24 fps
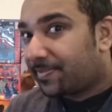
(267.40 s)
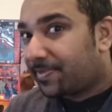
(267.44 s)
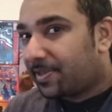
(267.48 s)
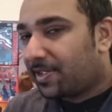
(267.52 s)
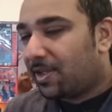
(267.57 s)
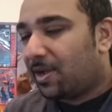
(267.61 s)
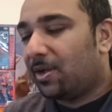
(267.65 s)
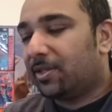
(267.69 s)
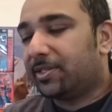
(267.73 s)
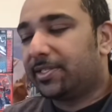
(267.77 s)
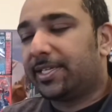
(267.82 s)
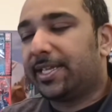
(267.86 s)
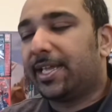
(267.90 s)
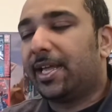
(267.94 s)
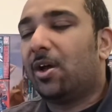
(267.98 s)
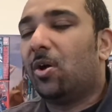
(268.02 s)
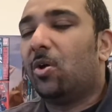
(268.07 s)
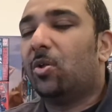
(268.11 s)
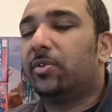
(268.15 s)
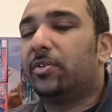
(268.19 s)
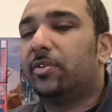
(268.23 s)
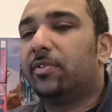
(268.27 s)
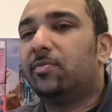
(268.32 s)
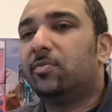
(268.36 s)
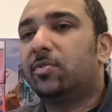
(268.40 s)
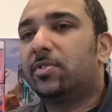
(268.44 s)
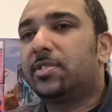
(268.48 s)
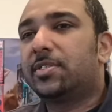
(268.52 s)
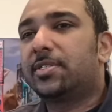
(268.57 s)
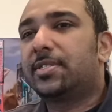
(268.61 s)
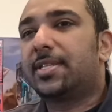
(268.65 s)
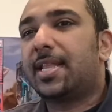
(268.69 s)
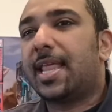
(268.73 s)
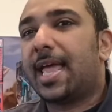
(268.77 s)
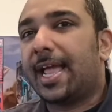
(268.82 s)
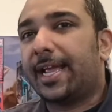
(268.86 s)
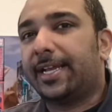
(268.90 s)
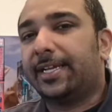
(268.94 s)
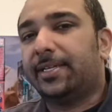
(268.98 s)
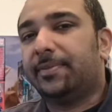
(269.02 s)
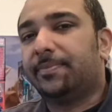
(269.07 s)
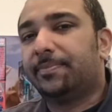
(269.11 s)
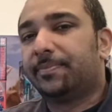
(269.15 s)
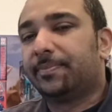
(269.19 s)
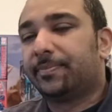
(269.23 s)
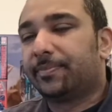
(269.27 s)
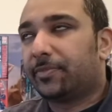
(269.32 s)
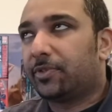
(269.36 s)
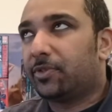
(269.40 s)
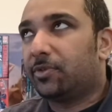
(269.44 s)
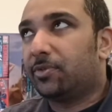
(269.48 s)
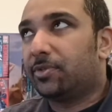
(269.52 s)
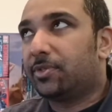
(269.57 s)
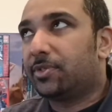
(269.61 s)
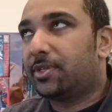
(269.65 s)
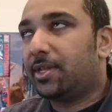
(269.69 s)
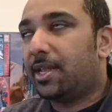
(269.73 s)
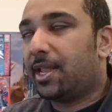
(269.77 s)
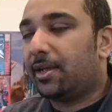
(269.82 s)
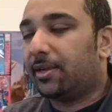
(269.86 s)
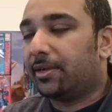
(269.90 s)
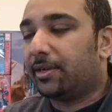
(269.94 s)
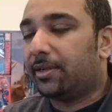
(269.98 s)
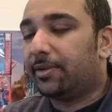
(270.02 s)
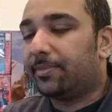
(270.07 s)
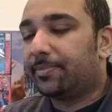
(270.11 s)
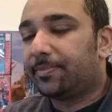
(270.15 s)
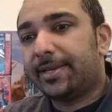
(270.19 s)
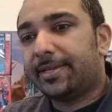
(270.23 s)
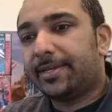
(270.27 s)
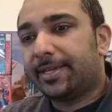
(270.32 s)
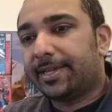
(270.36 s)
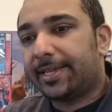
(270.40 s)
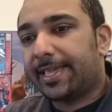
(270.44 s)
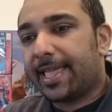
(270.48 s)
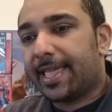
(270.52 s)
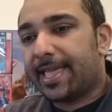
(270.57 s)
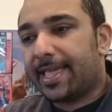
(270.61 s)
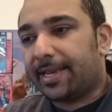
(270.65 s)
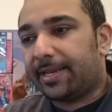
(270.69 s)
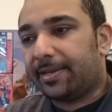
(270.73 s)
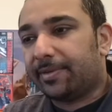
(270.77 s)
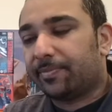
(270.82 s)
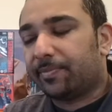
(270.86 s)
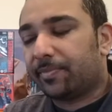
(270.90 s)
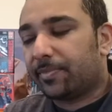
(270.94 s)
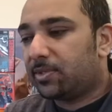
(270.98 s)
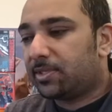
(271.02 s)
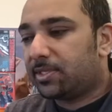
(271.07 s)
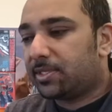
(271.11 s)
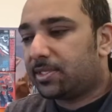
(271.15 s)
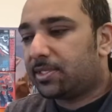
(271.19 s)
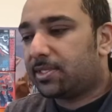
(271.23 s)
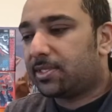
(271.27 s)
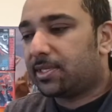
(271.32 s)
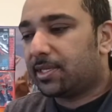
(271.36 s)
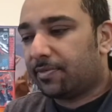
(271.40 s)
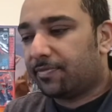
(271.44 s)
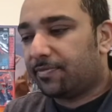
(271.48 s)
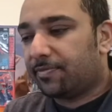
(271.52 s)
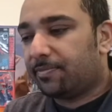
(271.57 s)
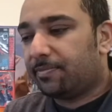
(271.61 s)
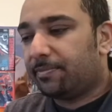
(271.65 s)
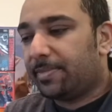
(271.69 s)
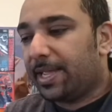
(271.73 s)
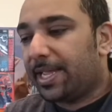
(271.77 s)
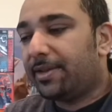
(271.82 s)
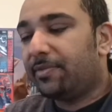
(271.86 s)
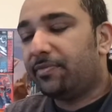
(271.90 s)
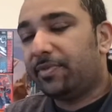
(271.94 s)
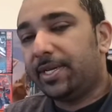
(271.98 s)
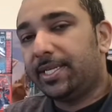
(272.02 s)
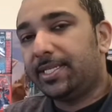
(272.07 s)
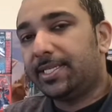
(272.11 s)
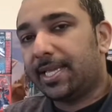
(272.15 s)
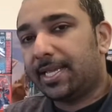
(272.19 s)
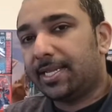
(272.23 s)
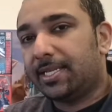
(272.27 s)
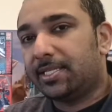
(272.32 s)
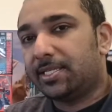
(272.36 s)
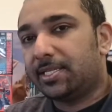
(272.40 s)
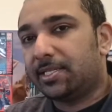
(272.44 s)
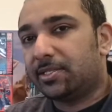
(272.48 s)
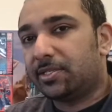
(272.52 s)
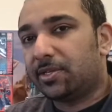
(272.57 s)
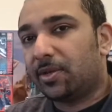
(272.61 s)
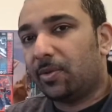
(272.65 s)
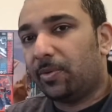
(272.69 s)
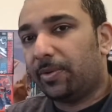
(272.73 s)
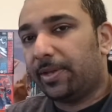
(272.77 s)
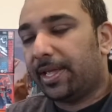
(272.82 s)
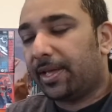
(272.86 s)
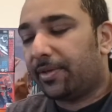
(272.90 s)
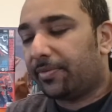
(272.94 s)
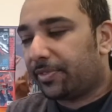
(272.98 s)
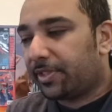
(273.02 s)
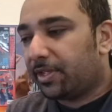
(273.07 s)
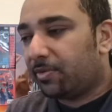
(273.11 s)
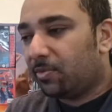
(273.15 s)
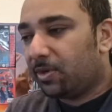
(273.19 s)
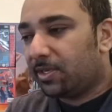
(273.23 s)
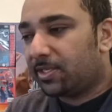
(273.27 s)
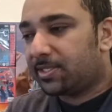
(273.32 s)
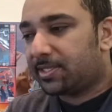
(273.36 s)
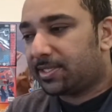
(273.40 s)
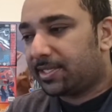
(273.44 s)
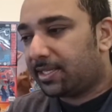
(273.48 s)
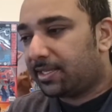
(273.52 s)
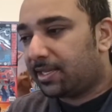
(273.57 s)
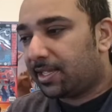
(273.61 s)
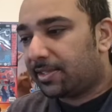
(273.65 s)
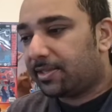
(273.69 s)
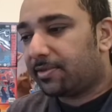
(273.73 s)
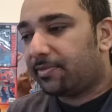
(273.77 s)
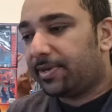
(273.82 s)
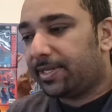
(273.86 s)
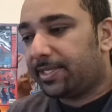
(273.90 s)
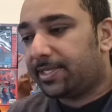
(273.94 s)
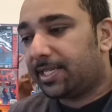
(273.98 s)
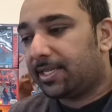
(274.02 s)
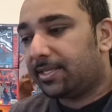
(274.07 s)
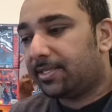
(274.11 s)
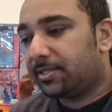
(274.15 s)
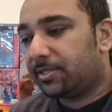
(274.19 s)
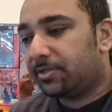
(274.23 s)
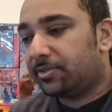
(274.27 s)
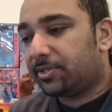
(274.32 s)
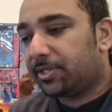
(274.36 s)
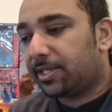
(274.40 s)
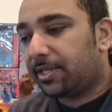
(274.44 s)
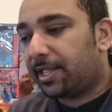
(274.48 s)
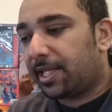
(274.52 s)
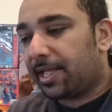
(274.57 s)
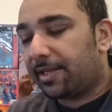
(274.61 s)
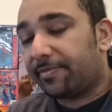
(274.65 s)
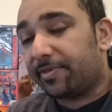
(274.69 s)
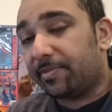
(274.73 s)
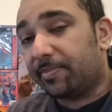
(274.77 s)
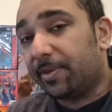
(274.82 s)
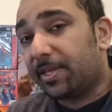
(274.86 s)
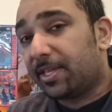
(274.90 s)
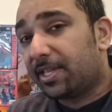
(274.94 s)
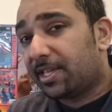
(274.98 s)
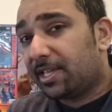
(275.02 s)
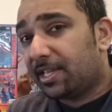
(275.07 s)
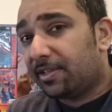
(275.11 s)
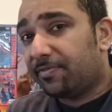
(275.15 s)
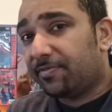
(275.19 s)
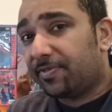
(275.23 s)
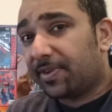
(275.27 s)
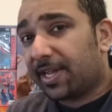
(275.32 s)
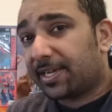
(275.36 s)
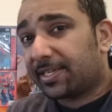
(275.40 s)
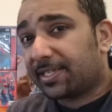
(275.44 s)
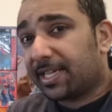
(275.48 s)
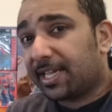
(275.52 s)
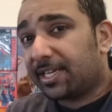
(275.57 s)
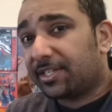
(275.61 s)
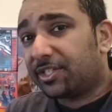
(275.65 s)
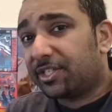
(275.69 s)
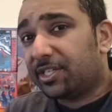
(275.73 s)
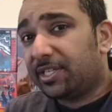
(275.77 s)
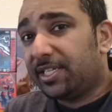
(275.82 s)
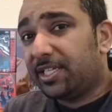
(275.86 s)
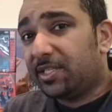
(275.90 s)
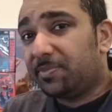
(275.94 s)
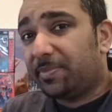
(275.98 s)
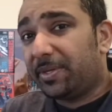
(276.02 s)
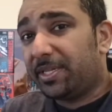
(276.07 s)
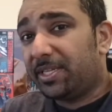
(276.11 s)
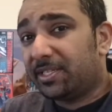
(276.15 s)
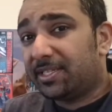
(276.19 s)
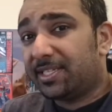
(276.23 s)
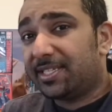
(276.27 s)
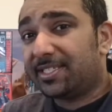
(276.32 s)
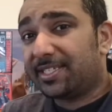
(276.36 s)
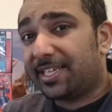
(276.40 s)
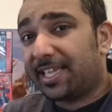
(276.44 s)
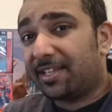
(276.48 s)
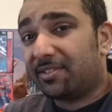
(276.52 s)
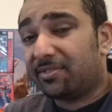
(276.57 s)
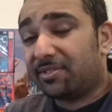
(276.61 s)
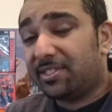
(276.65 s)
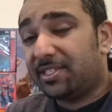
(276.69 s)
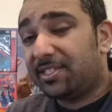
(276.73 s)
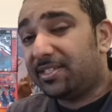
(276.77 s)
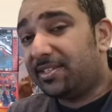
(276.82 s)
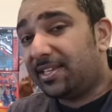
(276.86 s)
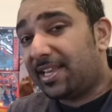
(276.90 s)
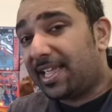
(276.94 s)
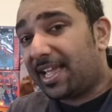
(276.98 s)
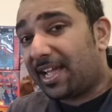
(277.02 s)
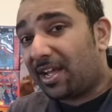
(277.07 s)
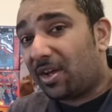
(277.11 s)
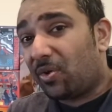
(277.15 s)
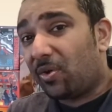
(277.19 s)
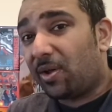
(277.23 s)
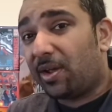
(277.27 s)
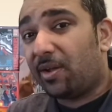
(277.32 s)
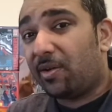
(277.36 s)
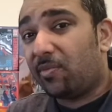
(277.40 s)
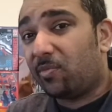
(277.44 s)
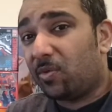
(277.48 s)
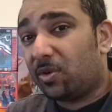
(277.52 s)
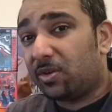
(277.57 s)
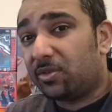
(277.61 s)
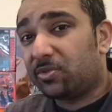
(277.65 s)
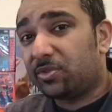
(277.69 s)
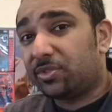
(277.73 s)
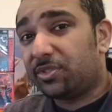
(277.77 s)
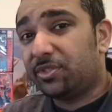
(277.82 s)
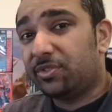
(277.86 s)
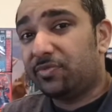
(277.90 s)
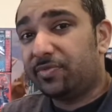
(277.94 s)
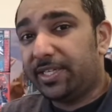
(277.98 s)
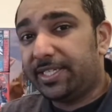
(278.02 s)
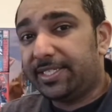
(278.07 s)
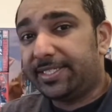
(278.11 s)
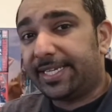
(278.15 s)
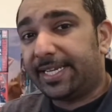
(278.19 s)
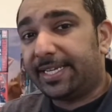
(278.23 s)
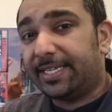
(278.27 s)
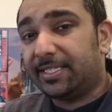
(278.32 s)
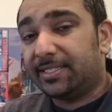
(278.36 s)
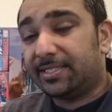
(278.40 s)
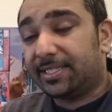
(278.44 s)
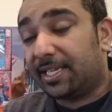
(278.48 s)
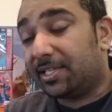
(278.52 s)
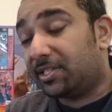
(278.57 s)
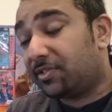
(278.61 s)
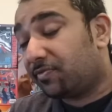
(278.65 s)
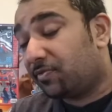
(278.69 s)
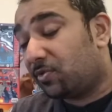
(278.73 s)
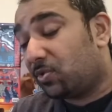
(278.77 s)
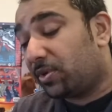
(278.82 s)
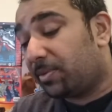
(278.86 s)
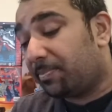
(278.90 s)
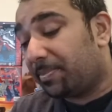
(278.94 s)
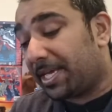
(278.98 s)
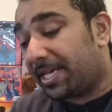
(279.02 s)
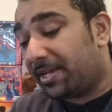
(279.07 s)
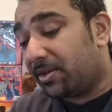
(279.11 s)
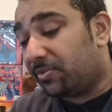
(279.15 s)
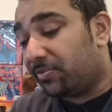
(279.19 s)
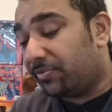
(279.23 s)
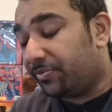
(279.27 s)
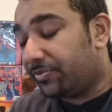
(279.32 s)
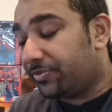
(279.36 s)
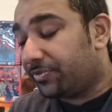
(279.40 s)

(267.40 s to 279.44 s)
hard to get hold of was Slag, or Slug. And again, once the main retailers had sold out, there were still other retailers who still have him. In fact, actually, he's been discounted now at 1 or 2 retailers down to £40.